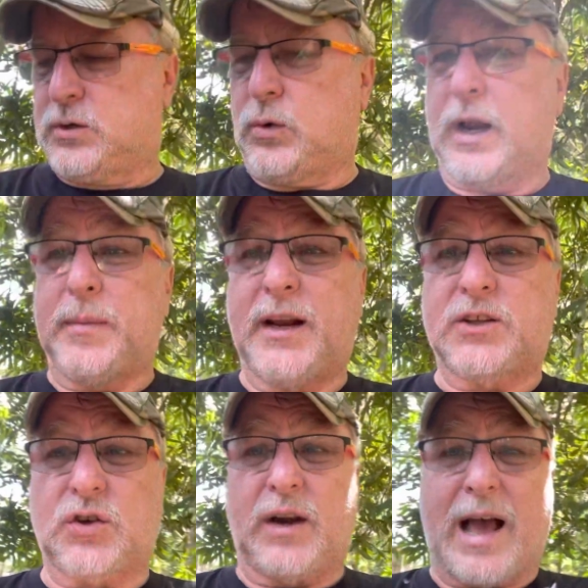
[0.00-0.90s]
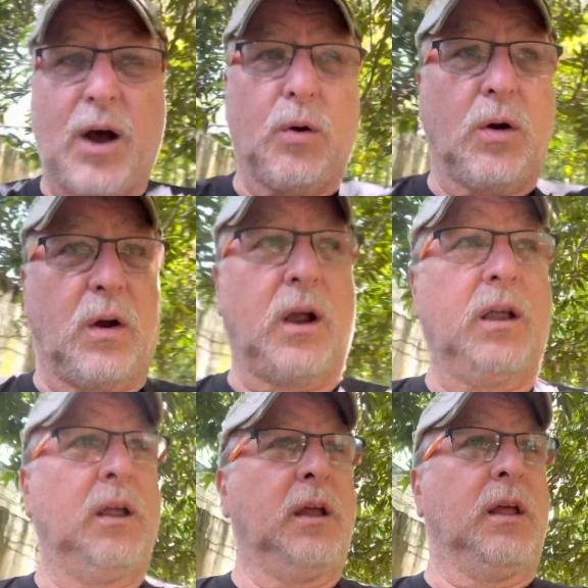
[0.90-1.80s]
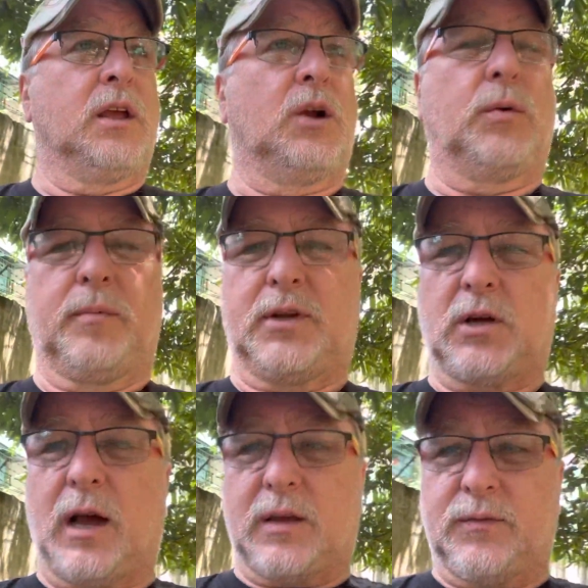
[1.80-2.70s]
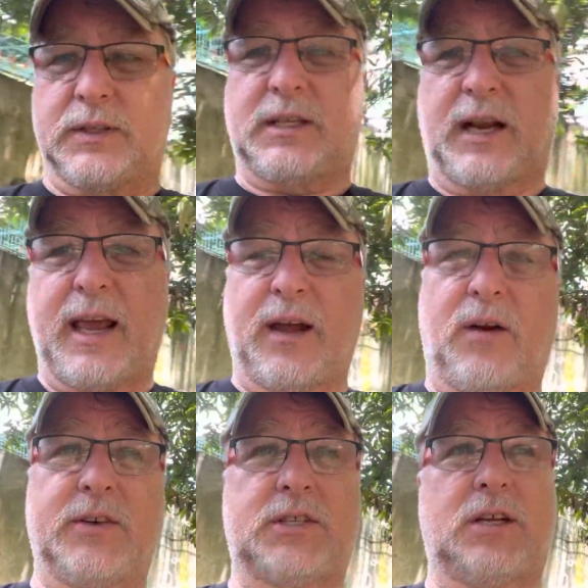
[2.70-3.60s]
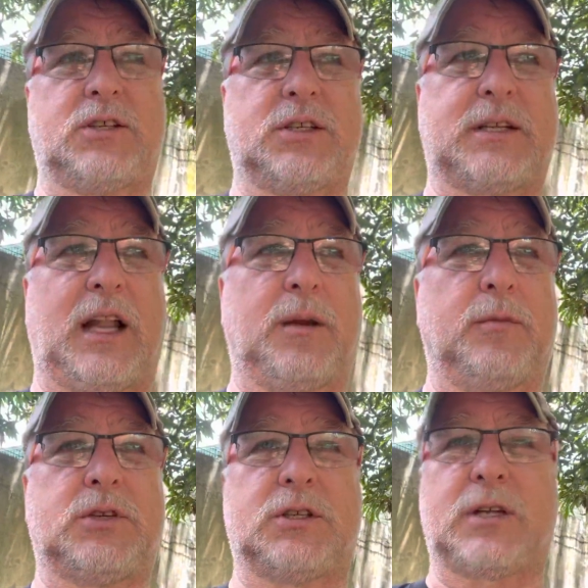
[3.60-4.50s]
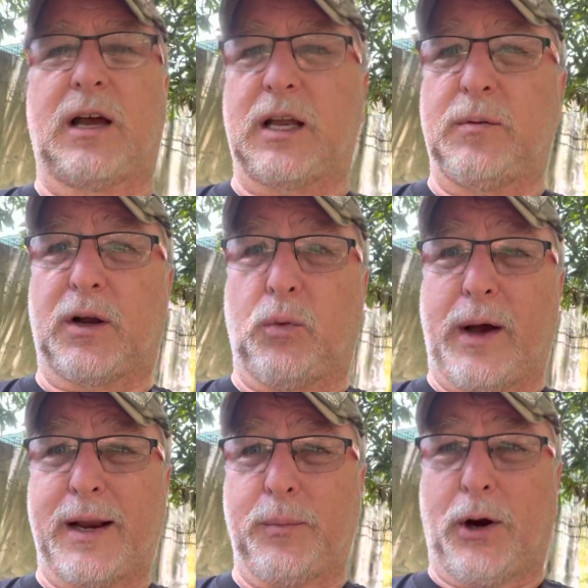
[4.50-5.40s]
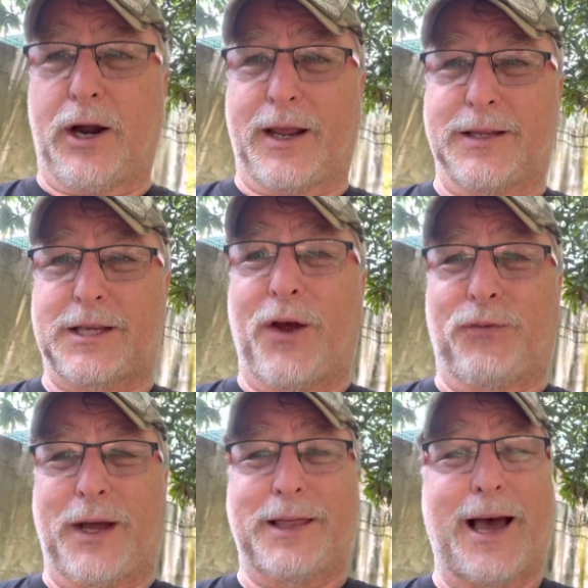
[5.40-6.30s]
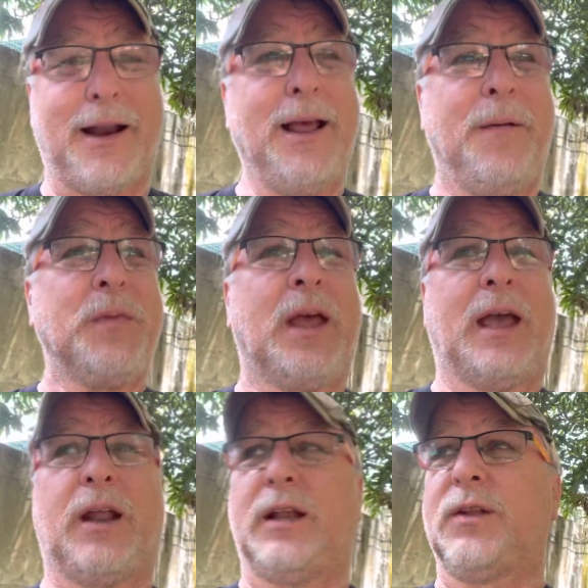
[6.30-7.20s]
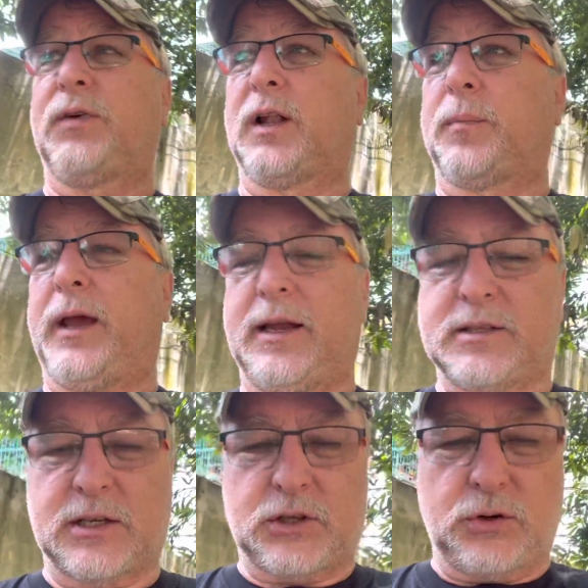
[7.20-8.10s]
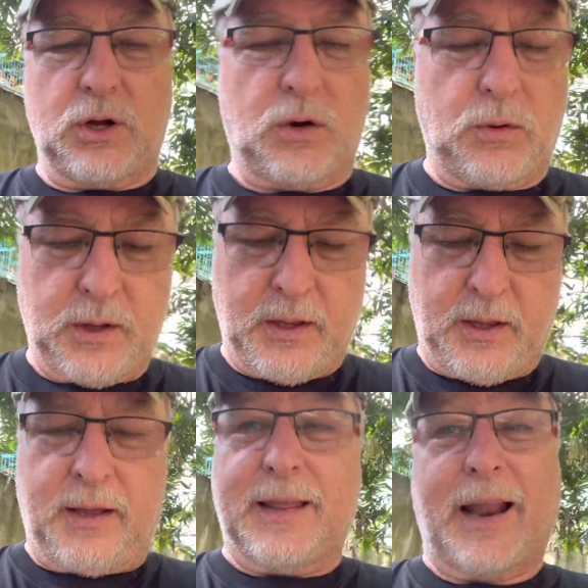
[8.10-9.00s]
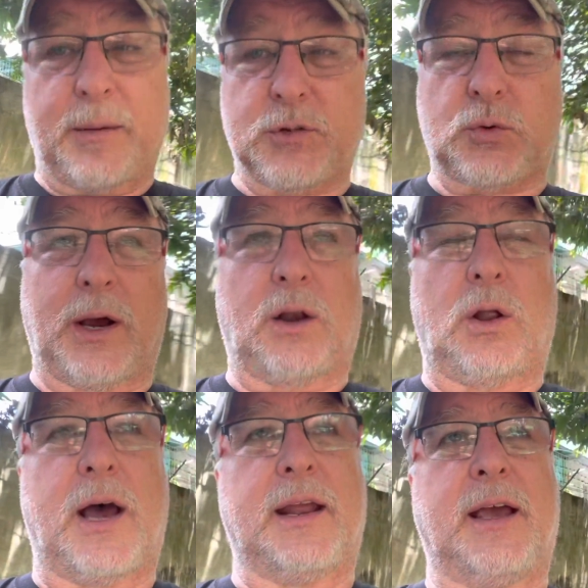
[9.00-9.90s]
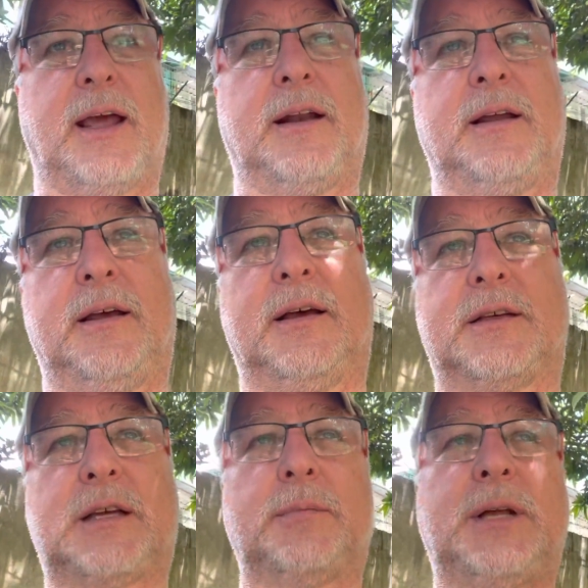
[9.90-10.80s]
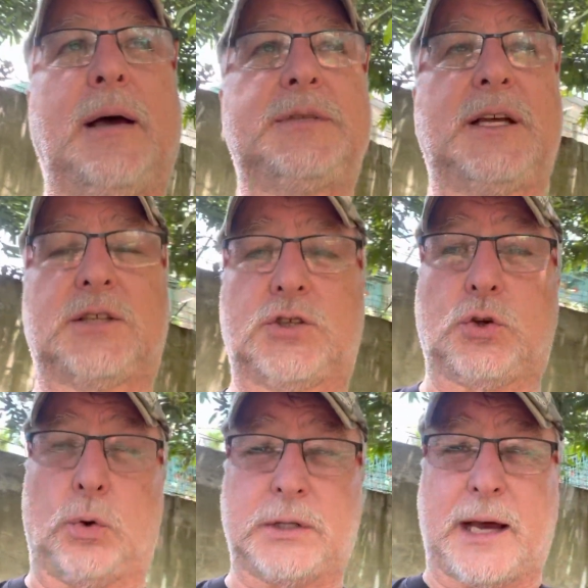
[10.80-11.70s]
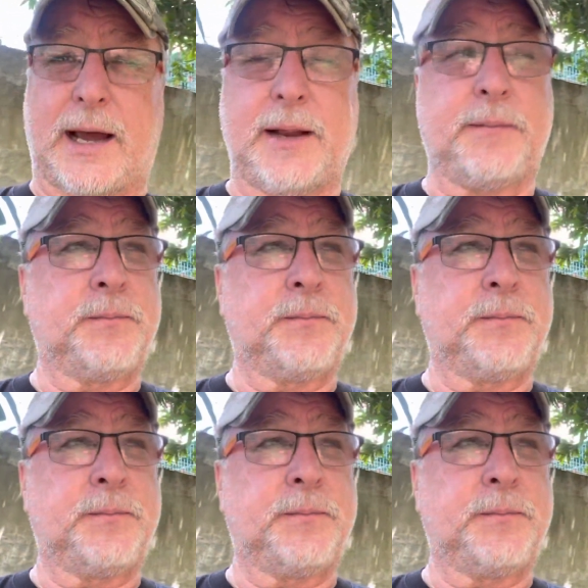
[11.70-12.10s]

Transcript: 20 minutes or an hour, or, you know, we've been talking for today, and all of a sudden she's talking about a wedding party and stuff like that. And in the Philippines, as you know, that happens quite a lot. And sometimes that's a soul tie